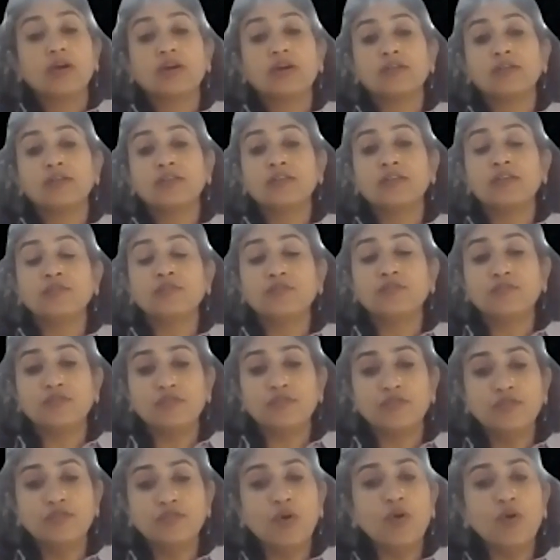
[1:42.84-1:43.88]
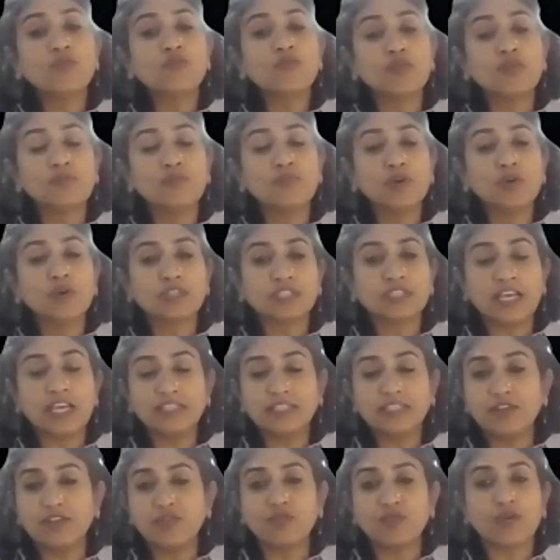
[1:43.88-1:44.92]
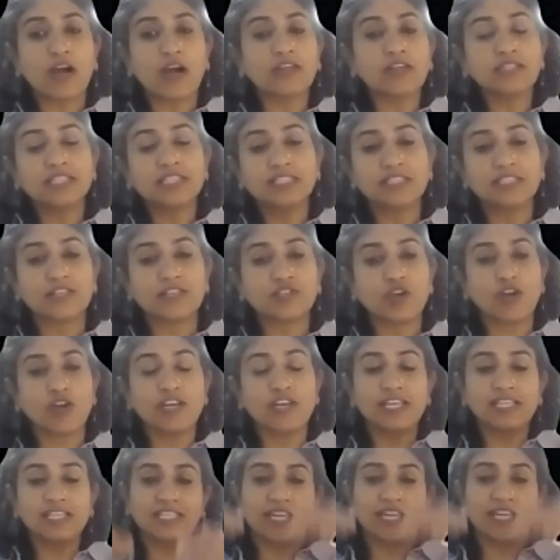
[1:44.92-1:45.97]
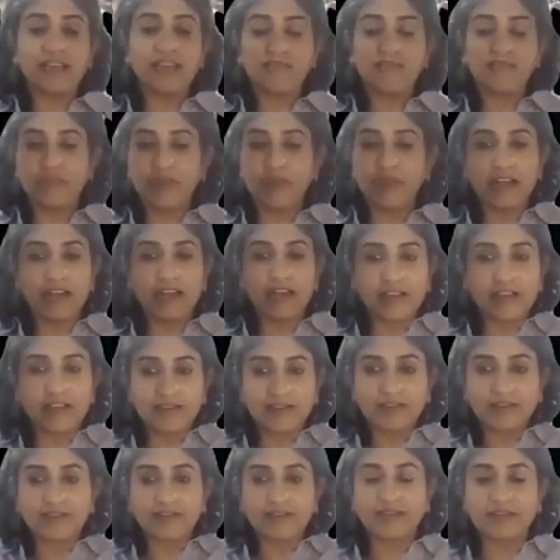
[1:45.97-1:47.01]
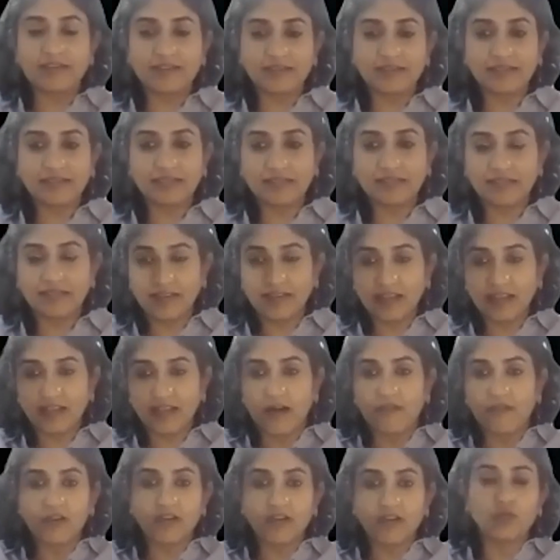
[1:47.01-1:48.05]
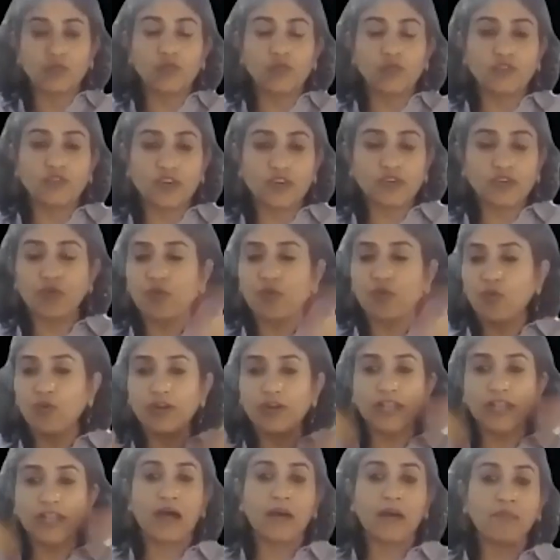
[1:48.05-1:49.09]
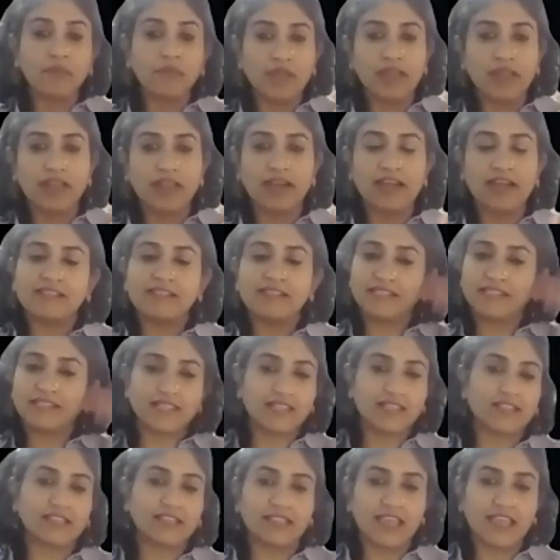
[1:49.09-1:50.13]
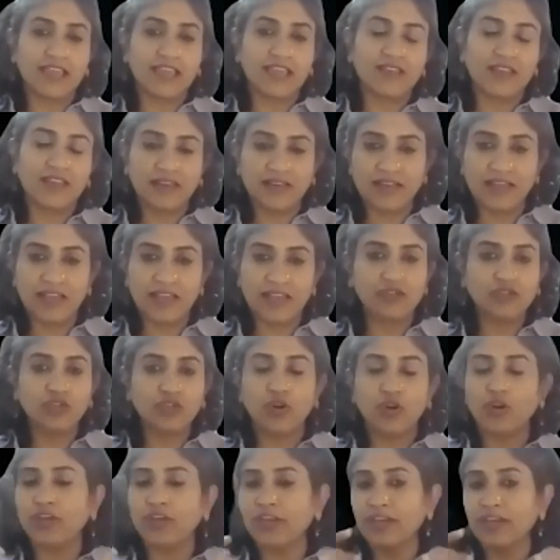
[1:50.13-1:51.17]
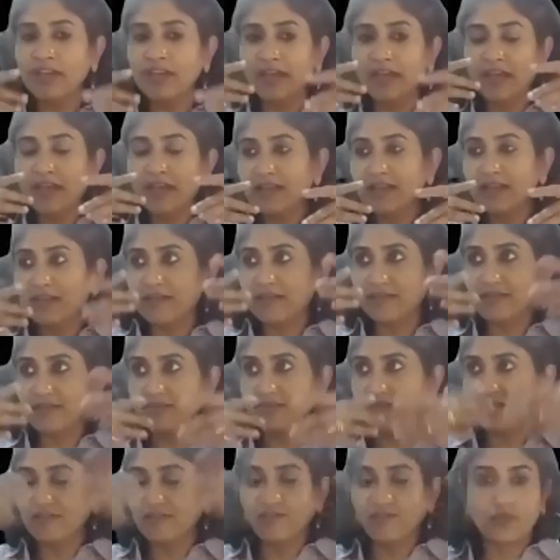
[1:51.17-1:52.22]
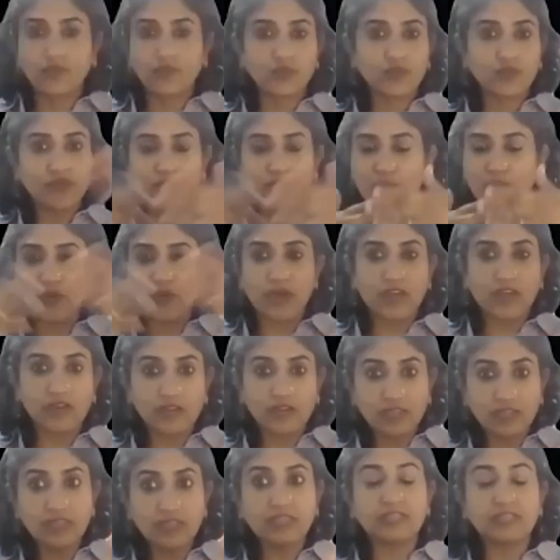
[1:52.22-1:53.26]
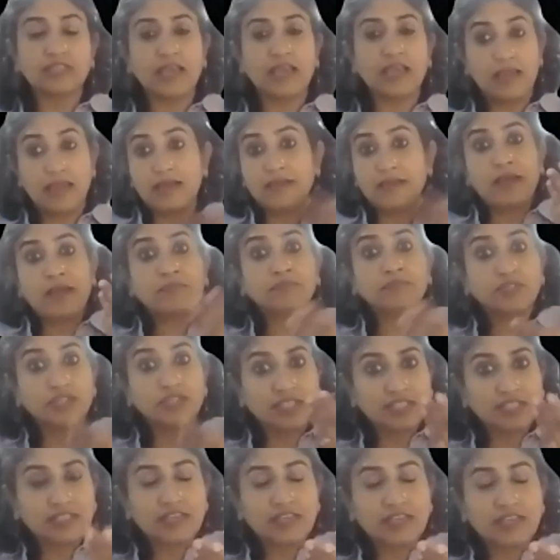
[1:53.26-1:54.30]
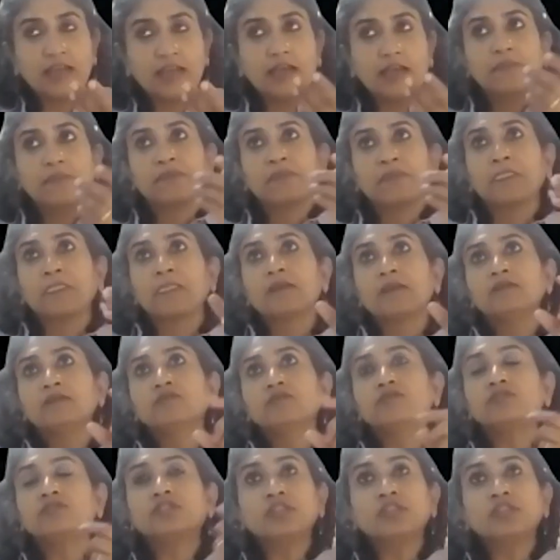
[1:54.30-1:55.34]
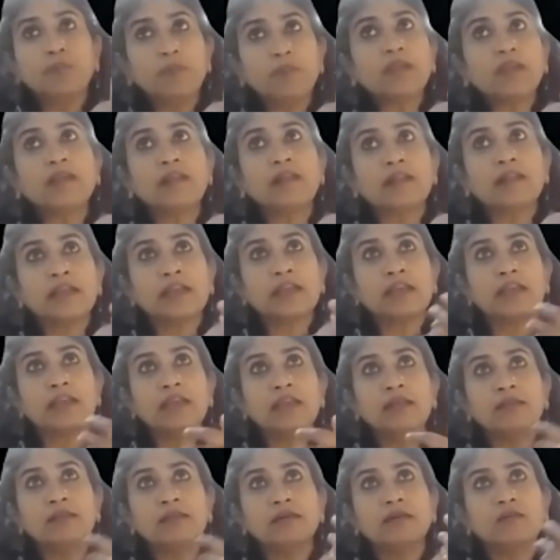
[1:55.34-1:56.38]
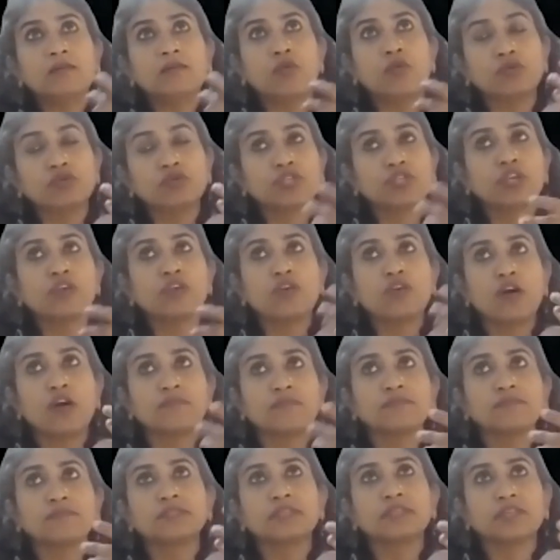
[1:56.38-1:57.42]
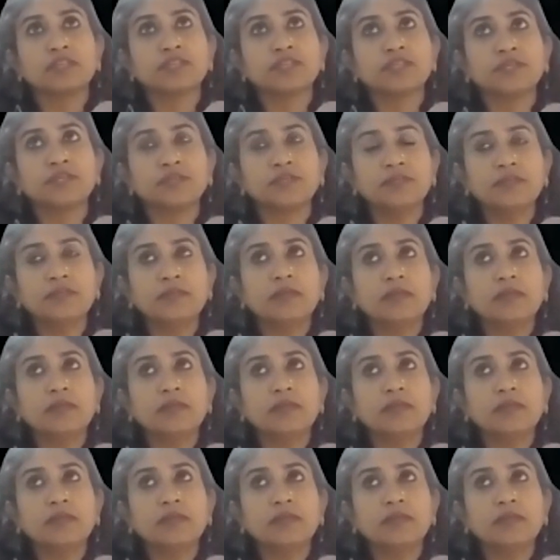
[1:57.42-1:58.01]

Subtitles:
and no rule book says that you can't sit on it and build a cover over it or hold an umbrella and sit there and enjoy the view from where it is. I'm just so typically in a coaching conversation,